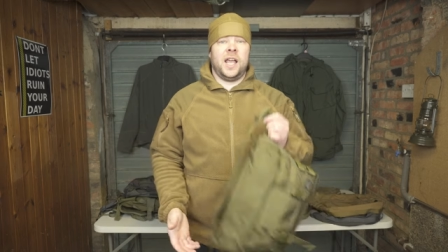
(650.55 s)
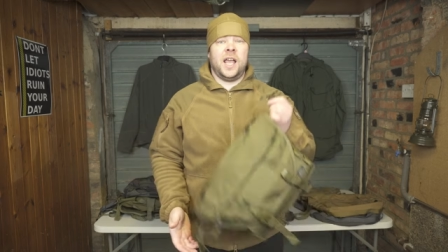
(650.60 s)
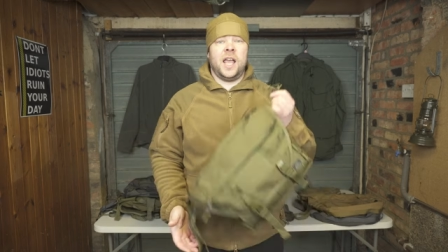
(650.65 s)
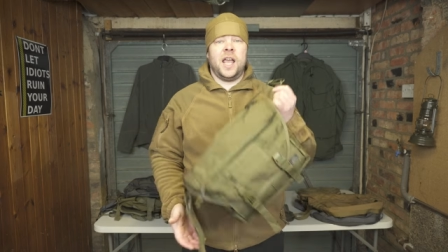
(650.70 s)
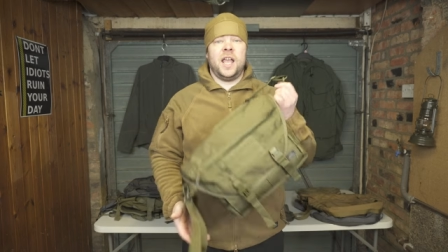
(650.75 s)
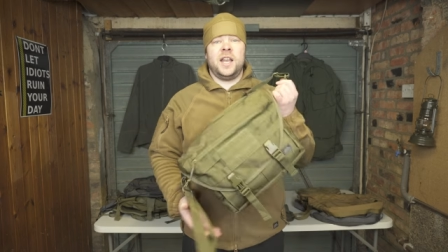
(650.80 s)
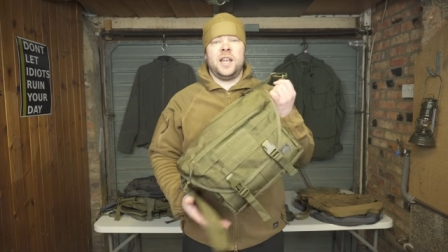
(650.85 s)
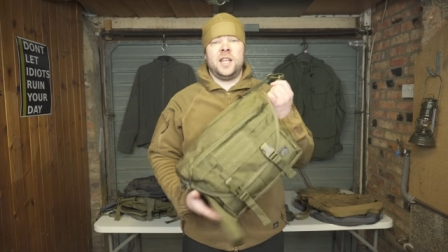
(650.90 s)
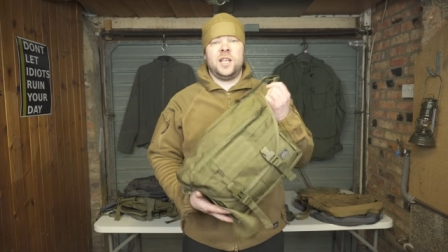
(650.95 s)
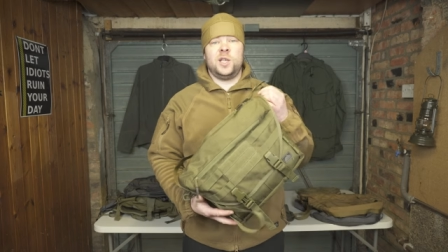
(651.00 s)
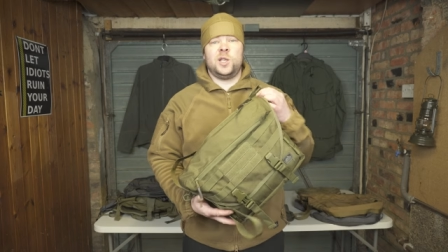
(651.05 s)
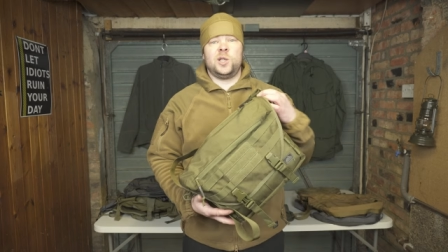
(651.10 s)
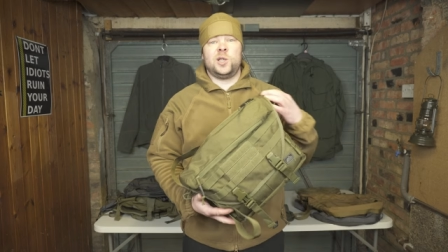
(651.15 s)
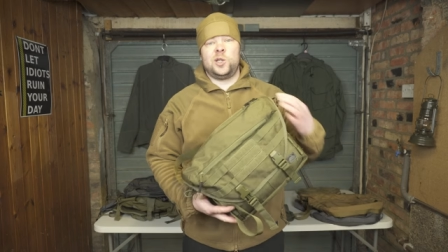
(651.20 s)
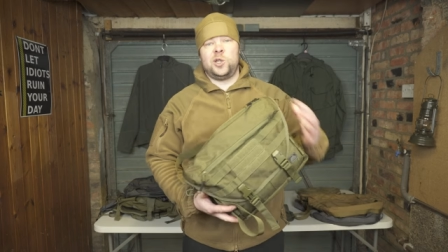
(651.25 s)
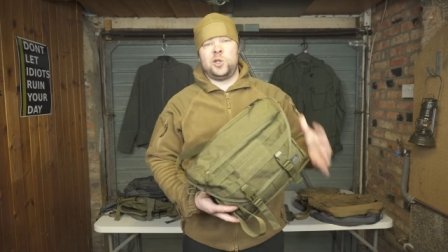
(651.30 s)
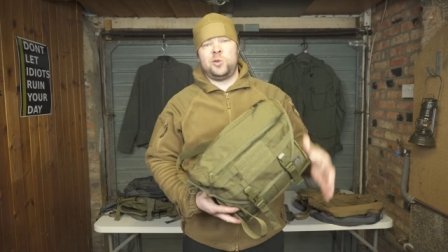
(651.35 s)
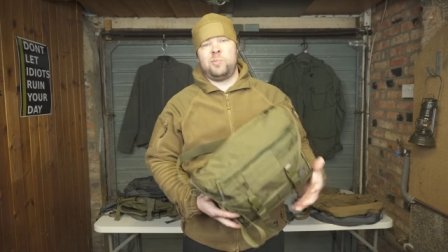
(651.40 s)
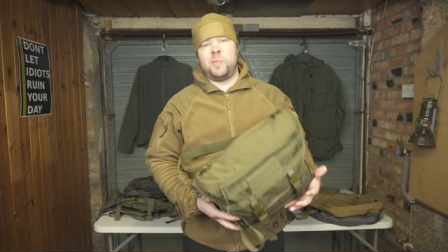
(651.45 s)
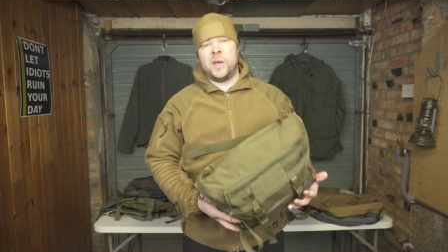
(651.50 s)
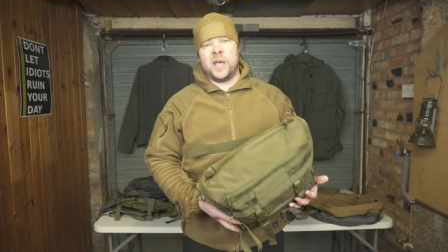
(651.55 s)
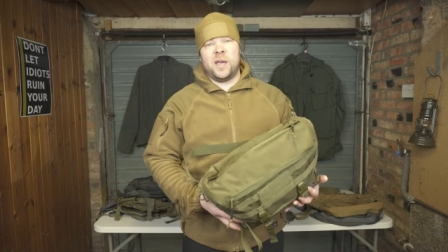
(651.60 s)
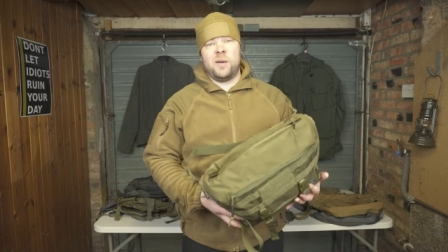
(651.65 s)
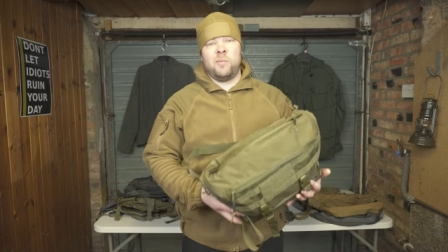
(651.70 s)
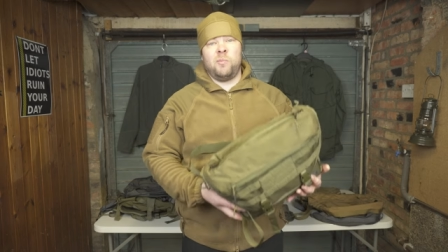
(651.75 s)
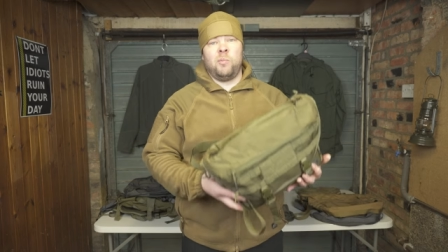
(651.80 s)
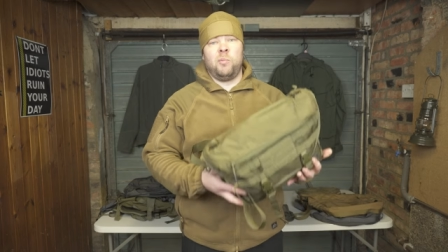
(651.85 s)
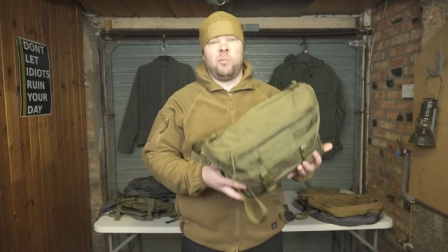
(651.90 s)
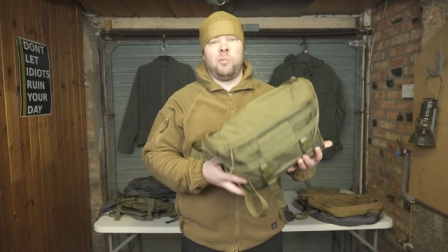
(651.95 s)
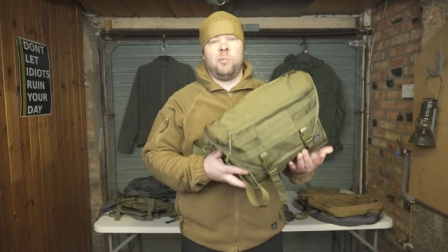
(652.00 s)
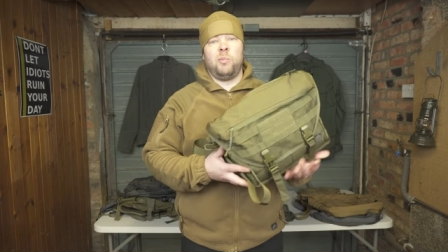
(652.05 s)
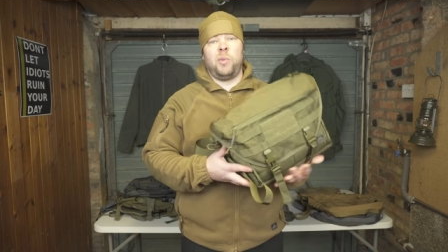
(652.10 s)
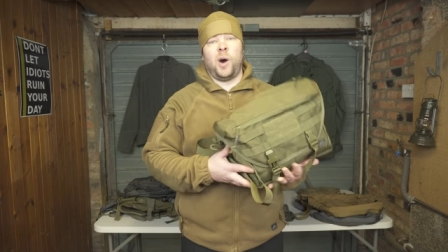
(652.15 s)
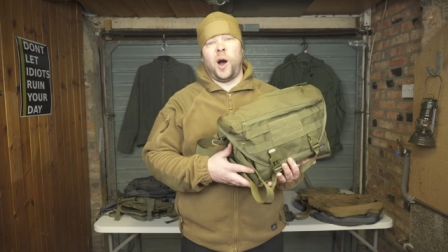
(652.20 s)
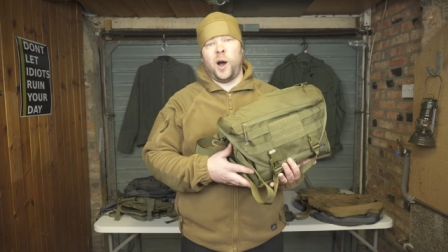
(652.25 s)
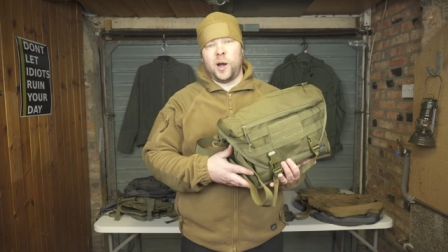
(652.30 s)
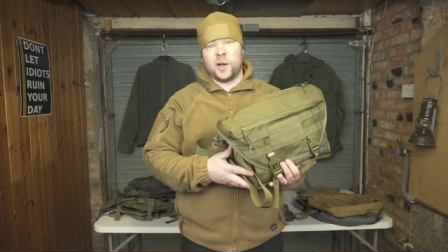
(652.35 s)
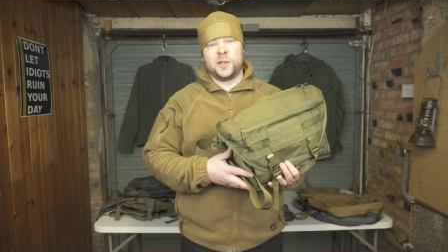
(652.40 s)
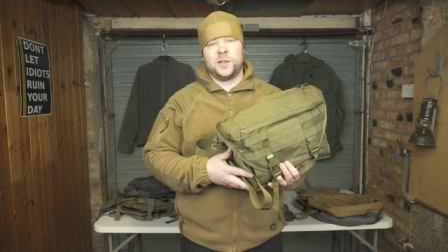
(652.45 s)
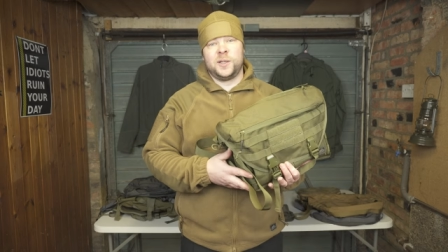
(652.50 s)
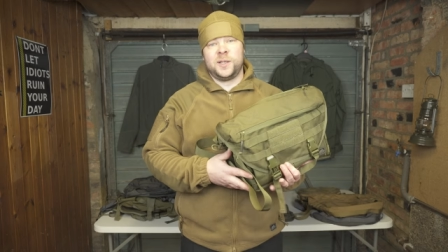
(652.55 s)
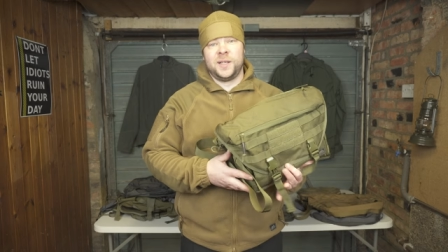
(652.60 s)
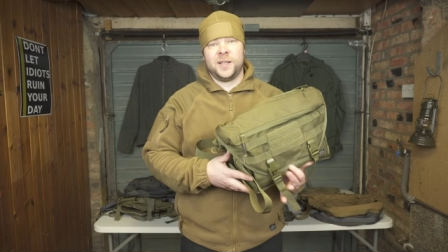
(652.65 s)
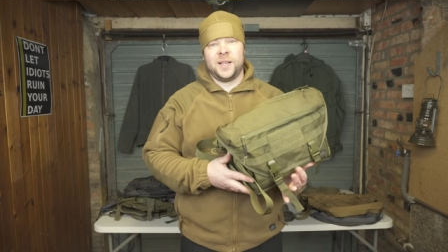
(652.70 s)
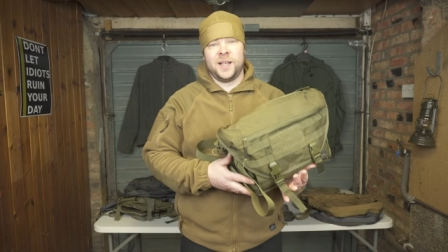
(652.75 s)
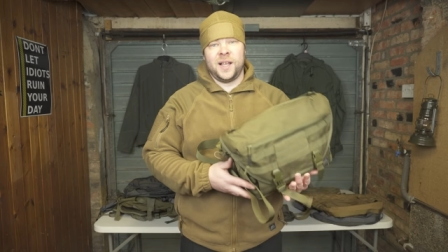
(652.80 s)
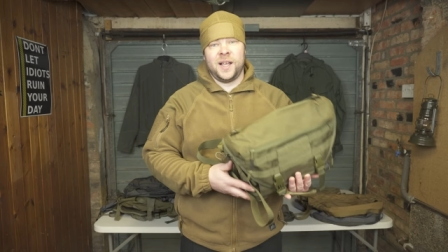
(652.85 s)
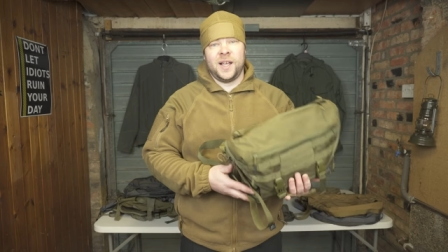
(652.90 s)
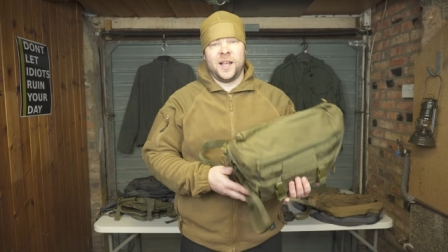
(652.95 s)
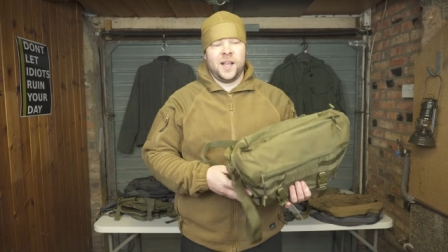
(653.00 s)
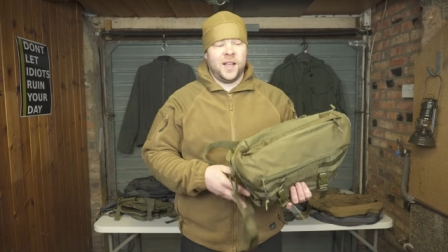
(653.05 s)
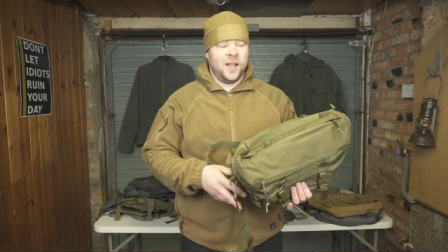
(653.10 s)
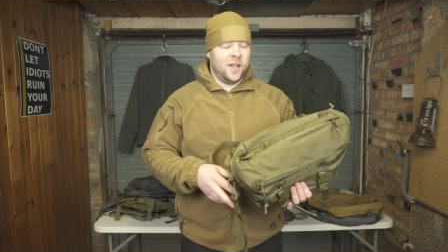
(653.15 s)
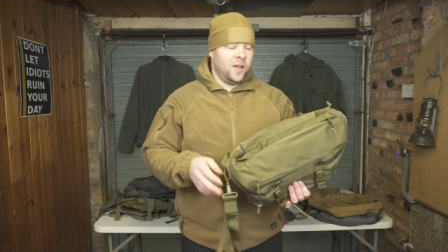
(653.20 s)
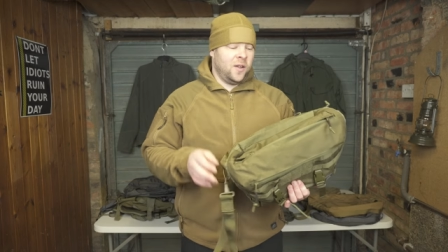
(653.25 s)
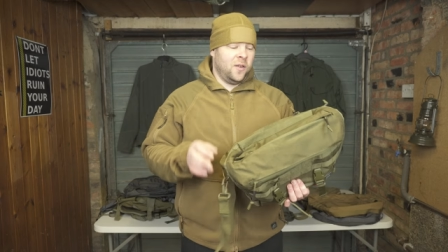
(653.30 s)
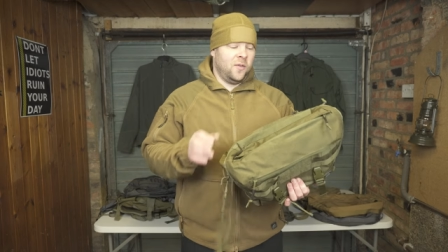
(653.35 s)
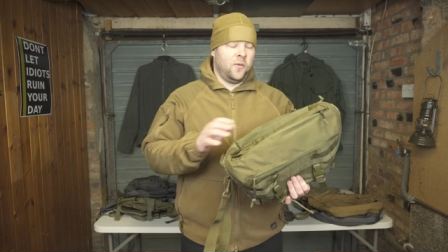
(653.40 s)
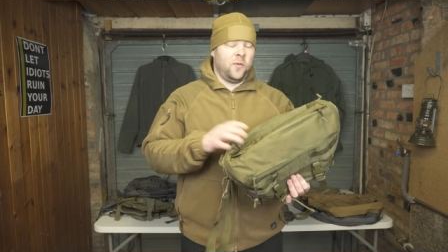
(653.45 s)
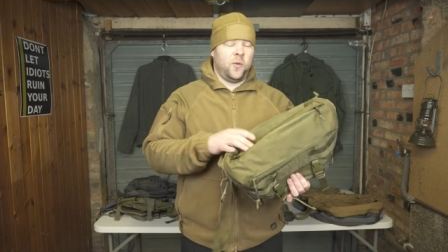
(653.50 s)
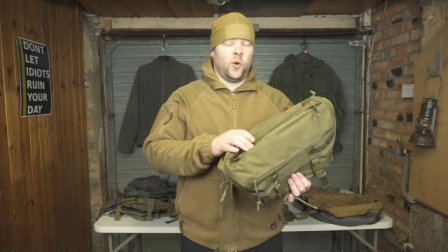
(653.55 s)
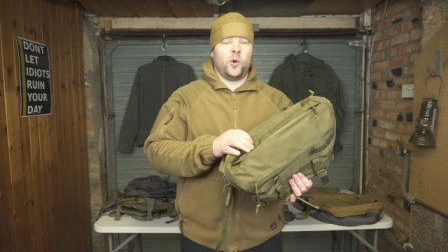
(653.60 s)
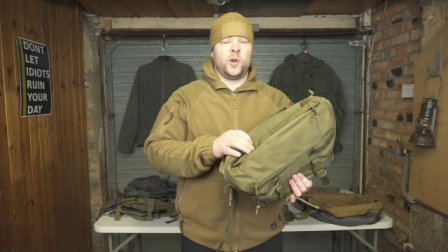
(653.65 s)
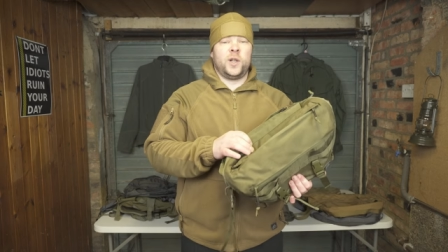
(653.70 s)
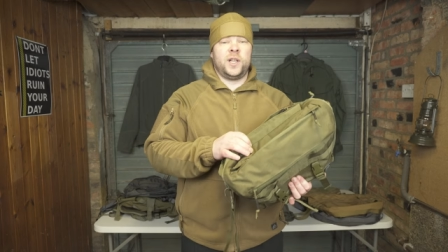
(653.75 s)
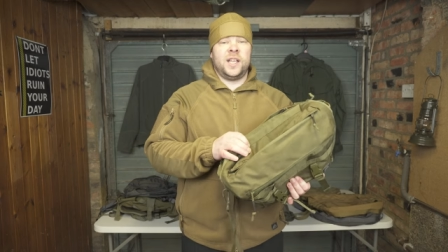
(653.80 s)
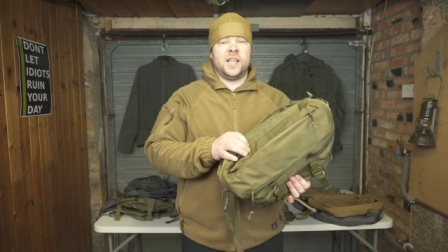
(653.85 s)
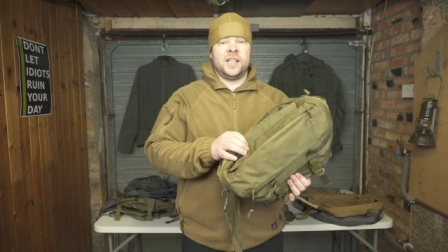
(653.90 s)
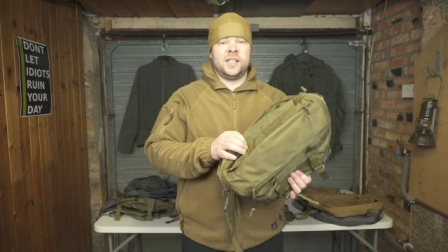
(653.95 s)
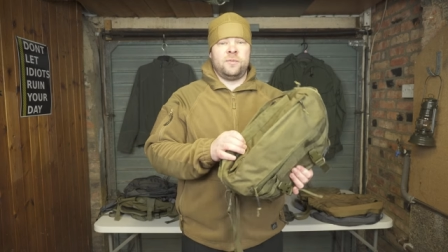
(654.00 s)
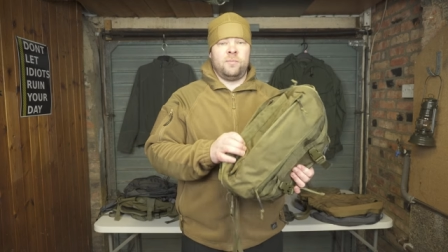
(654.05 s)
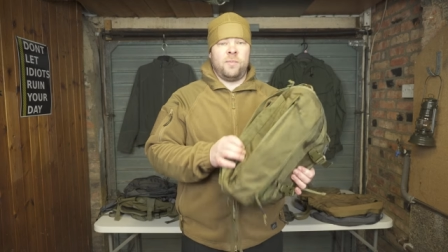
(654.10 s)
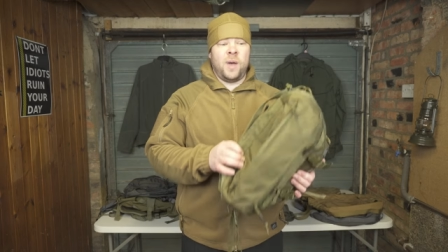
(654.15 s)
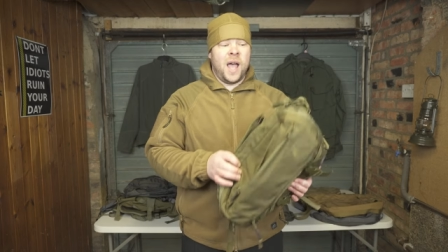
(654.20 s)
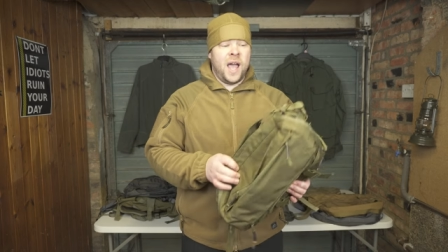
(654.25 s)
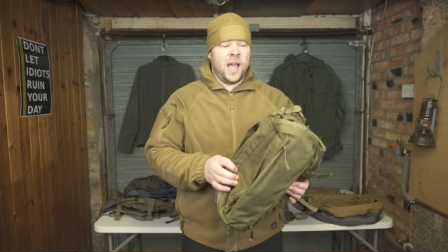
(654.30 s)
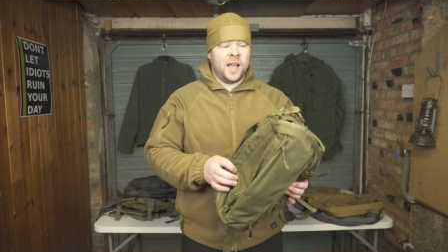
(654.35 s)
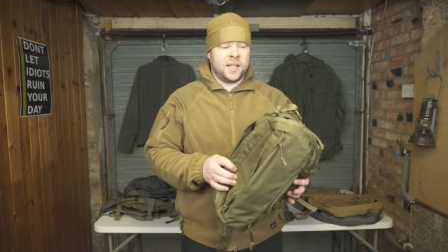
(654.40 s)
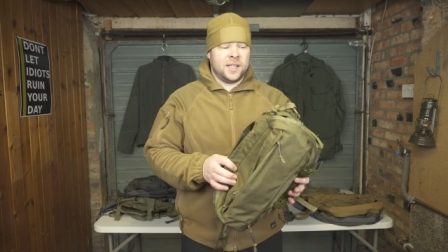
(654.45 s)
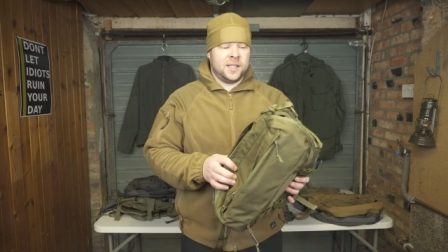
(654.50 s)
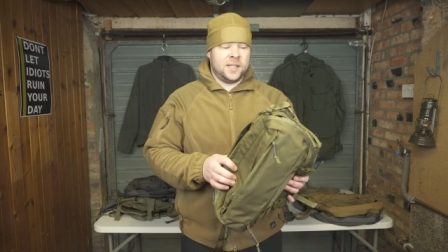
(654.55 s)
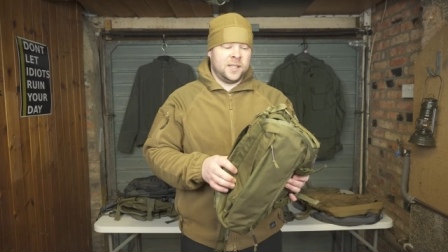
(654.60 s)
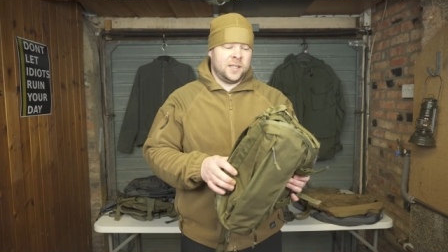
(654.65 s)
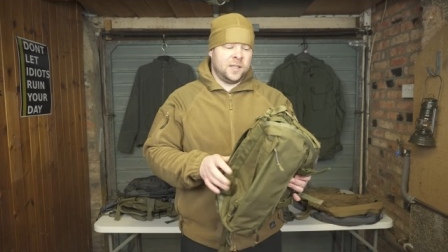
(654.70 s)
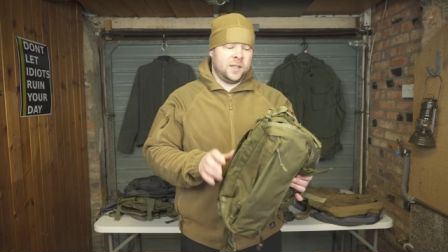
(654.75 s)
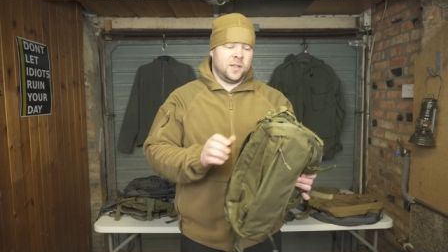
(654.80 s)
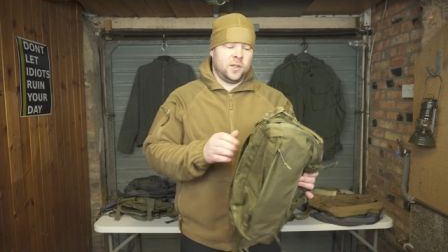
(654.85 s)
any spare parts for these bags.